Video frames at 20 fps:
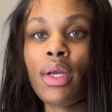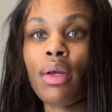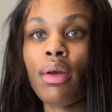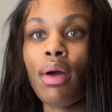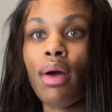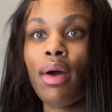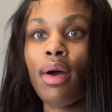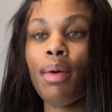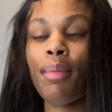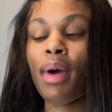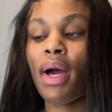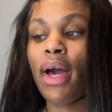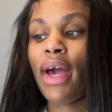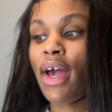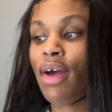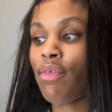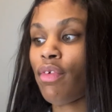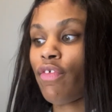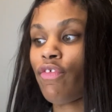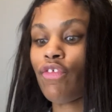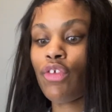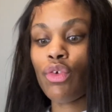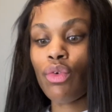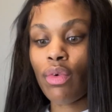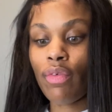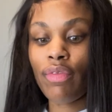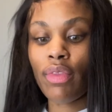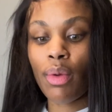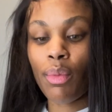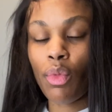I have a few
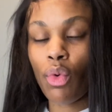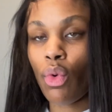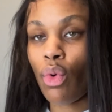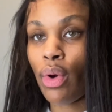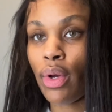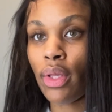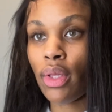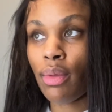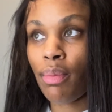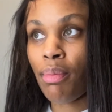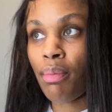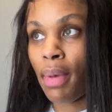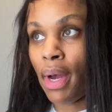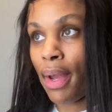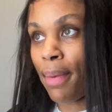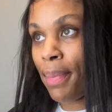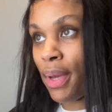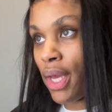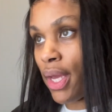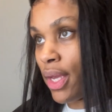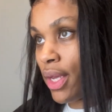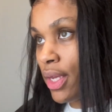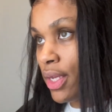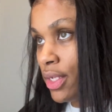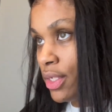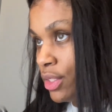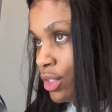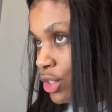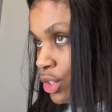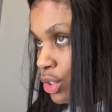of them on my
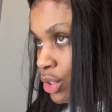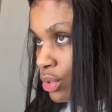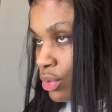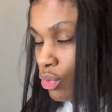page,